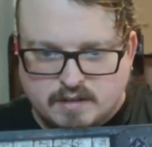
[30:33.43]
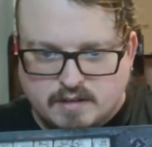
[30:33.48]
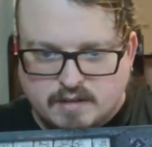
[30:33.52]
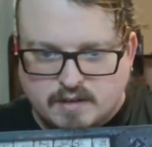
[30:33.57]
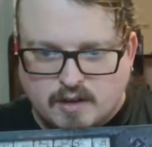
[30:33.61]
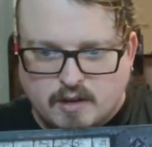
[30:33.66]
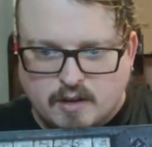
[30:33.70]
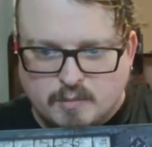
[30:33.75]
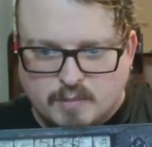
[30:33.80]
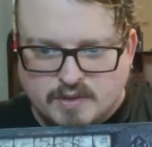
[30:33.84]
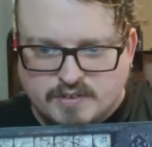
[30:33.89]

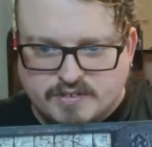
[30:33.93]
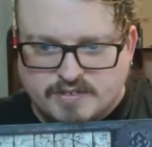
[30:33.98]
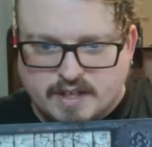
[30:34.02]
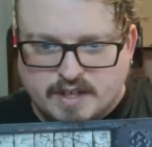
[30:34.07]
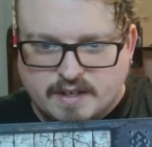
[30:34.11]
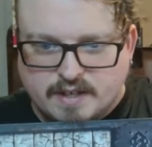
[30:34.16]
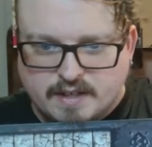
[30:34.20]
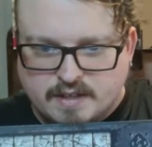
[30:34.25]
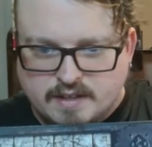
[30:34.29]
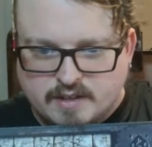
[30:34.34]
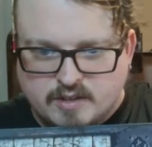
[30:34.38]
almost
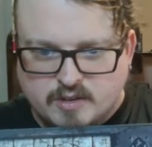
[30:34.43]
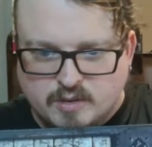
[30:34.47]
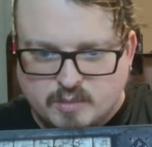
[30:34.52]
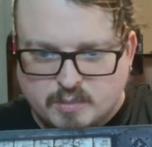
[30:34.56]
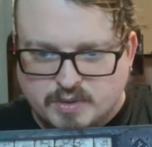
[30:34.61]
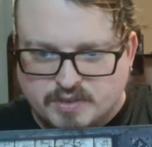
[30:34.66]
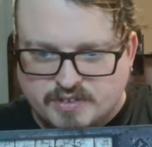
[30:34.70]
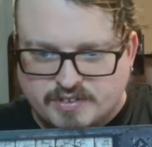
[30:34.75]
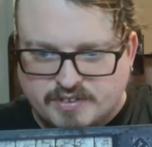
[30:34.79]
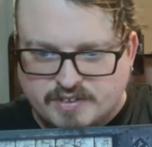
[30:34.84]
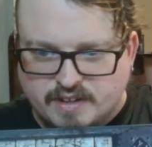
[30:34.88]
identical
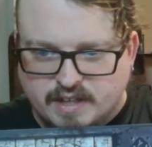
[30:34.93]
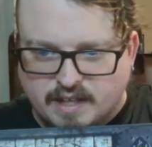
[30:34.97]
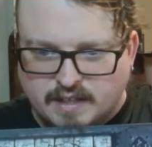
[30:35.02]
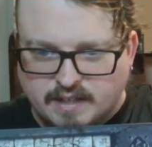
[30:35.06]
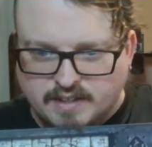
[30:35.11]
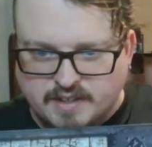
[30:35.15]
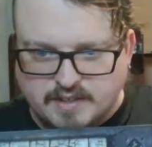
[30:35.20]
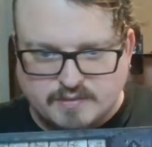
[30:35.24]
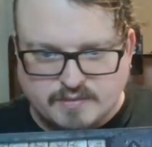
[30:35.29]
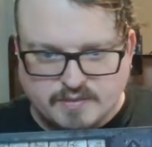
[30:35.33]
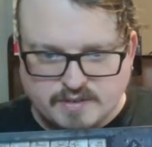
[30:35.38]
but slightly
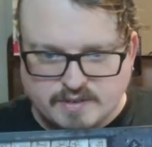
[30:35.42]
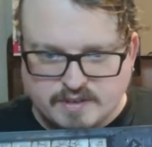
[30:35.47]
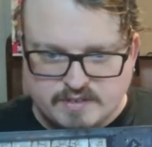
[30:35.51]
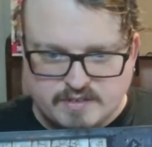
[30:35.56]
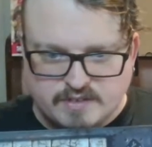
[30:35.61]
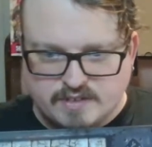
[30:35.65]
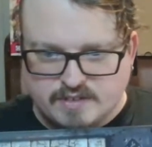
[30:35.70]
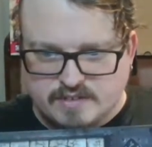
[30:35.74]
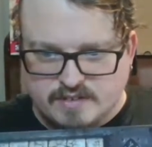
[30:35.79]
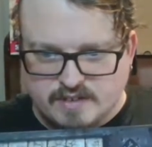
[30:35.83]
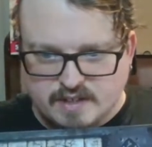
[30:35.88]
different, as you
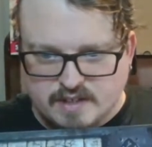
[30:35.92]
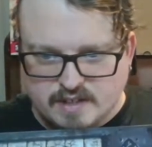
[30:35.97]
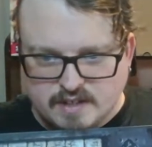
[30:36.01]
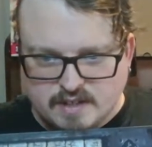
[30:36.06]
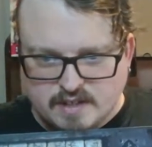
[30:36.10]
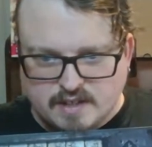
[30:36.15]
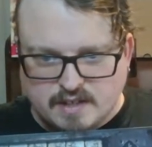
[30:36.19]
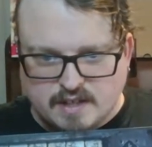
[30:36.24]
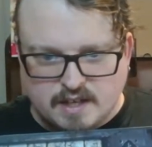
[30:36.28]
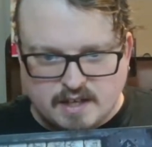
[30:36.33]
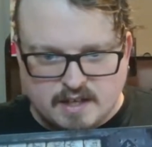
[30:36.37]
can see.
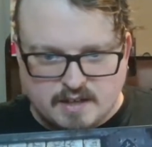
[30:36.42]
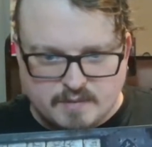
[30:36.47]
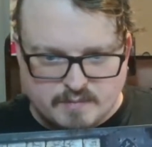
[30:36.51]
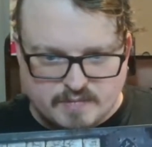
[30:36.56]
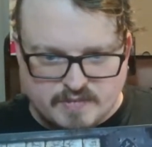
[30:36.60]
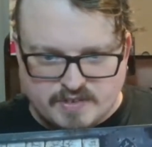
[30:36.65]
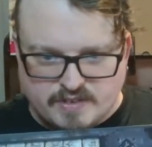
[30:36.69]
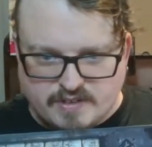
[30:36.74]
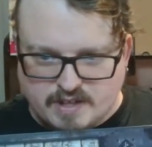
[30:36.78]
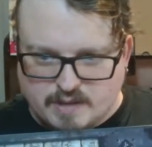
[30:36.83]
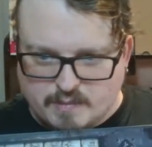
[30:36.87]

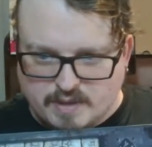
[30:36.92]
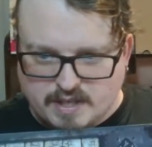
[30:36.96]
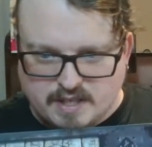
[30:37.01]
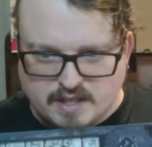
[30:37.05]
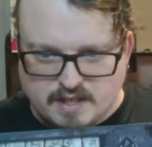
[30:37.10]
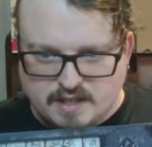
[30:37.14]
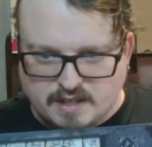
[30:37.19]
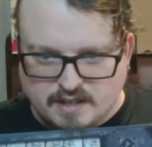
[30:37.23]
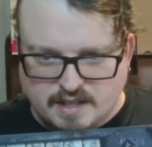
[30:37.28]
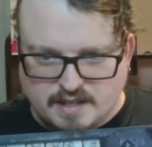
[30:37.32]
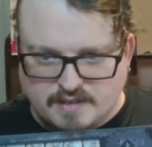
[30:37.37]
Same
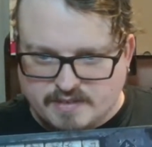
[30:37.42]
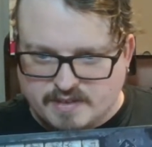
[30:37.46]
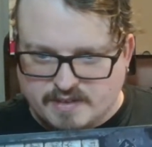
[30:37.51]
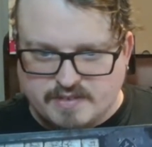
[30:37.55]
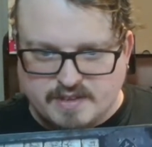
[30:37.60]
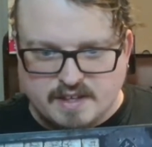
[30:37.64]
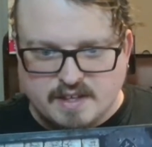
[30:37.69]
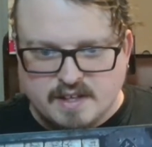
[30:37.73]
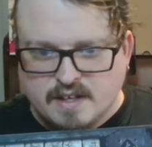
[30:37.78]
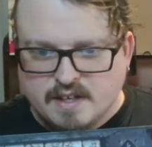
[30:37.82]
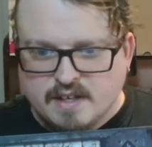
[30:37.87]
here, like
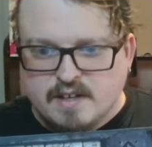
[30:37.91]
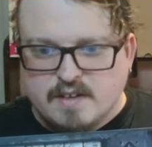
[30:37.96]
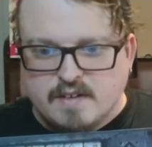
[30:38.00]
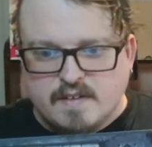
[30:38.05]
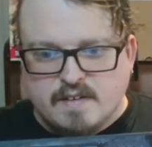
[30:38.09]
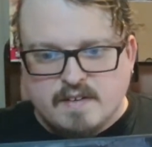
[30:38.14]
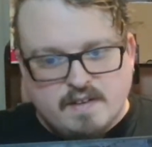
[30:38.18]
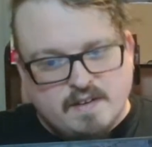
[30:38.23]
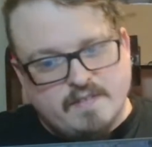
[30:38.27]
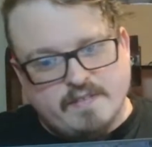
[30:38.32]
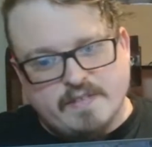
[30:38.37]

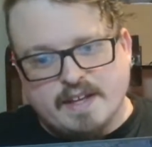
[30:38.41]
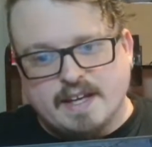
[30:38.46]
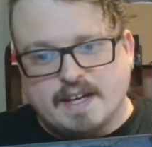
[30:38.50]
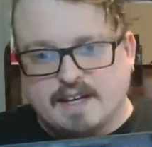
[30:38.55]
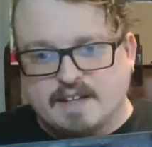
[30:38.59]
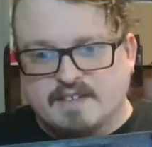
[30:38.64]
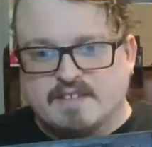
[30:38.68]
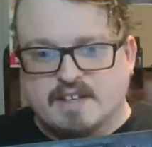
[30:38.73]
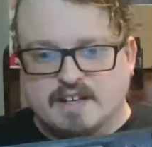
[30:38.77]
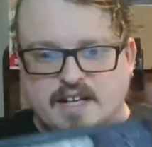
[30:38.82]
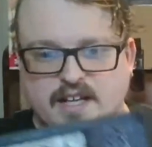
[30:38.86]

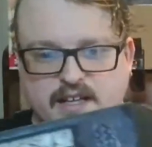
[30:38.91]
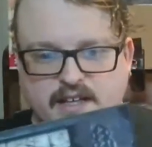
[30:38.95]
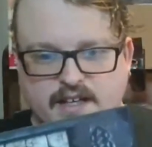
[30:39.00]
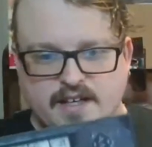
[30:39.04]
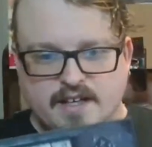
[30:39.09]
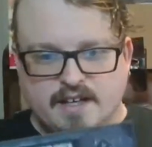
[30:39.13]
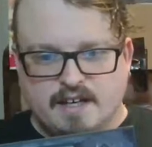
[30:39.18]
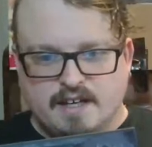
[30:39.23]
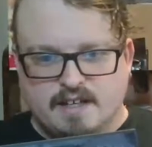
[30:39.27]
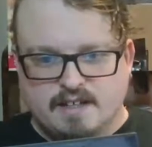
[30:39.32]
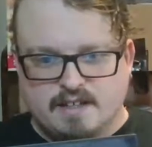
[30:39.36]
it's a
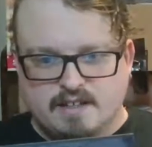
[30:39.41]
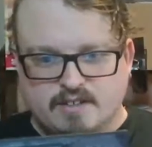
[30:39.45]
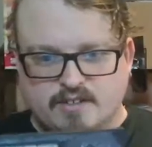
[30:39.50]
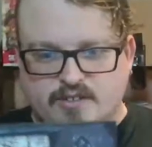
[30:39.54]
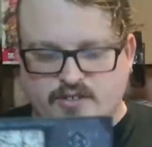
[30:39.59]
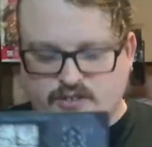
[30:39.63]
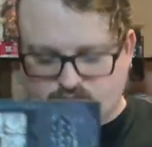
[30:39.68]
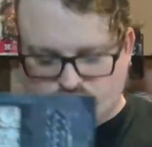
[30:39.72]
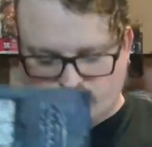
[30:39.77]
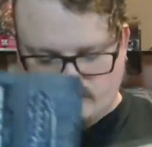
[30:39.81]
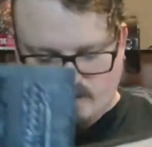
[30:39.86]
clear,
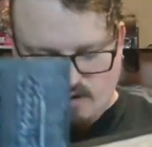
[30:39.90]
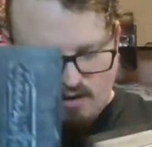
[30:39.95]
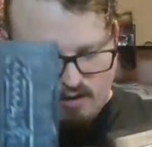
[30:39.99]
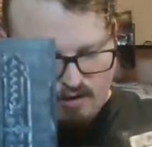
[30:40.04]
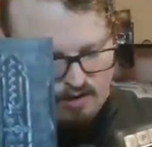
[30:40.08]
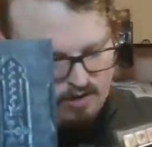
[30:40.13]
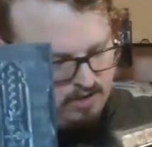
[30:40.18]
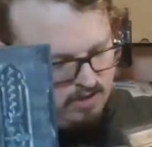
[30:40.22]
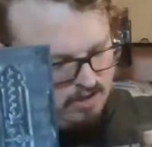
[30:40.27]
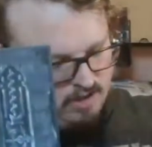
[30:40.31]
strong